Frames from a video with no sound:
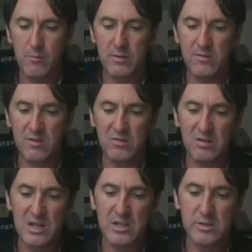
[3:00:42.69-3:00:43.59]
But since
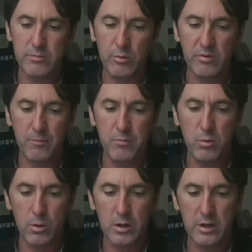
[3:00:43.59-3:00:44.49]
Egypt was a
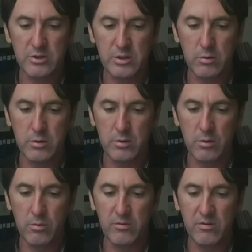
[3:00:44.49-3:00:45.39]
poor country with her
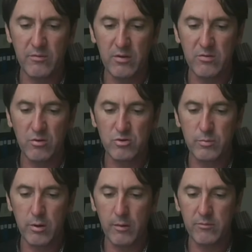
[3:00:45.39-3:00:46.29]
own severe social
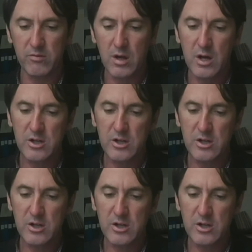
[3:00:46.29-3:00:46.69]
problems,